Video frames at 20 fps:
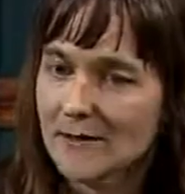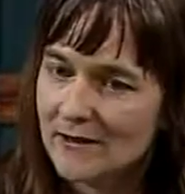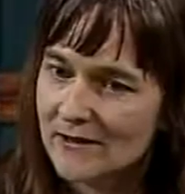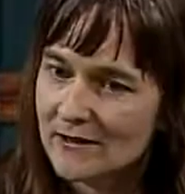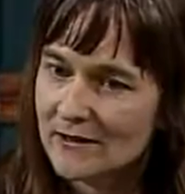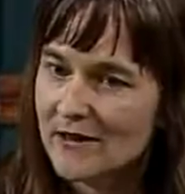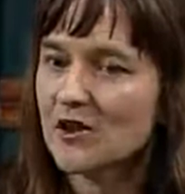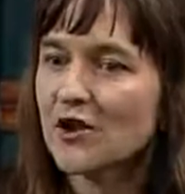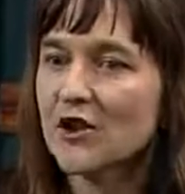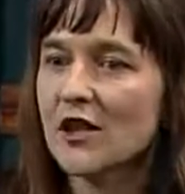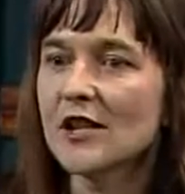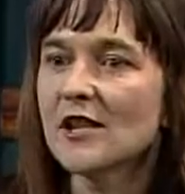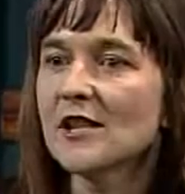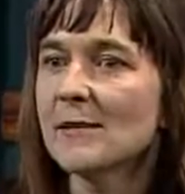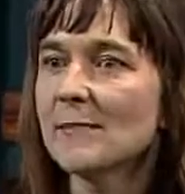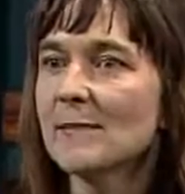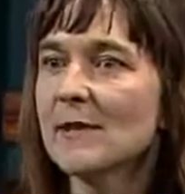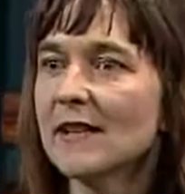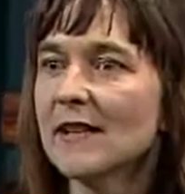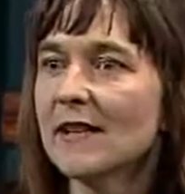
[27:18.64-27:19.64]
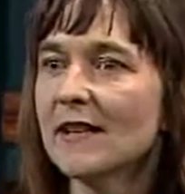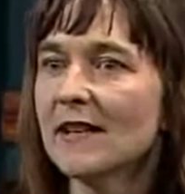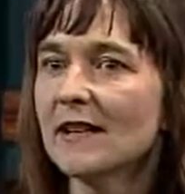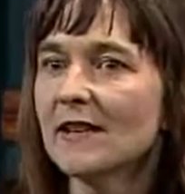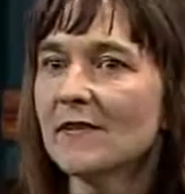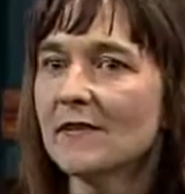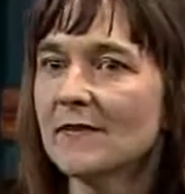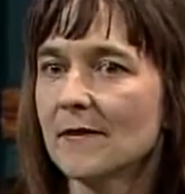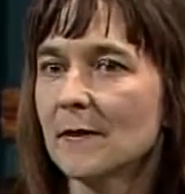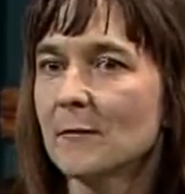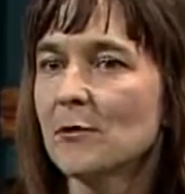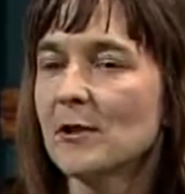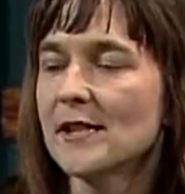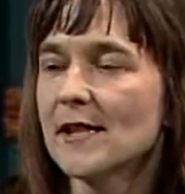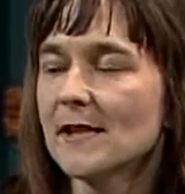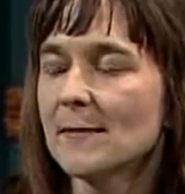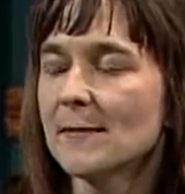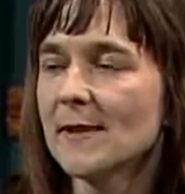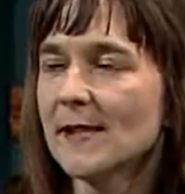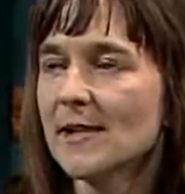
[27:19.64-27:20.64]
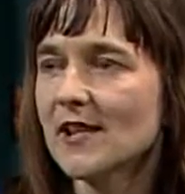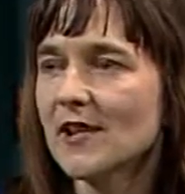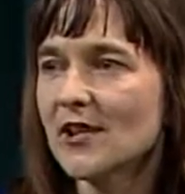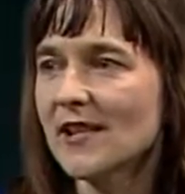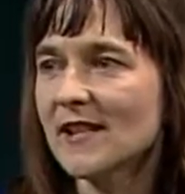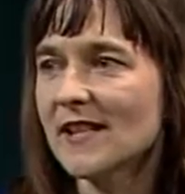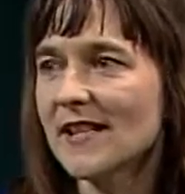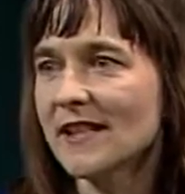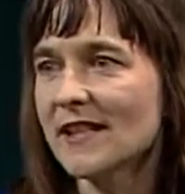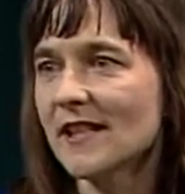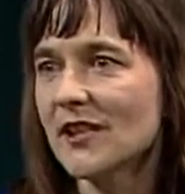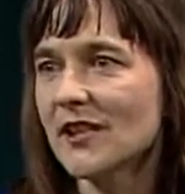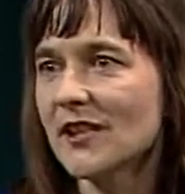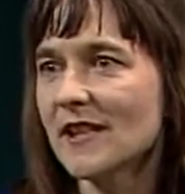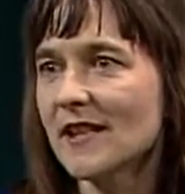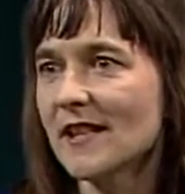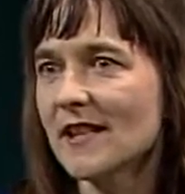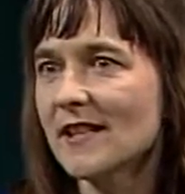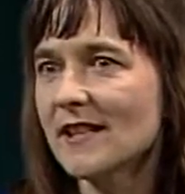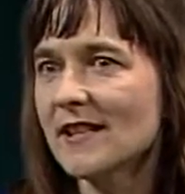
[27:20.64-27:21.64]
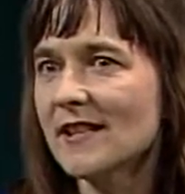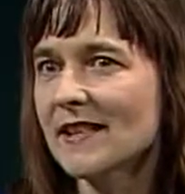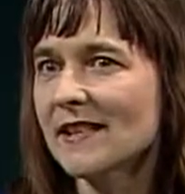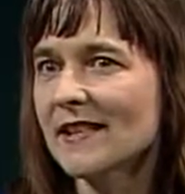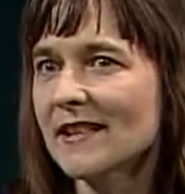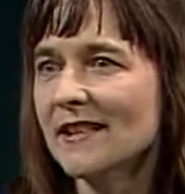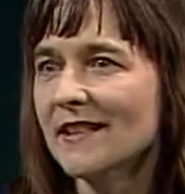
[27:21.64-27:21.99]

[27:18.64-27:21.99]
shares many of the presuppositions that Nietzsche does,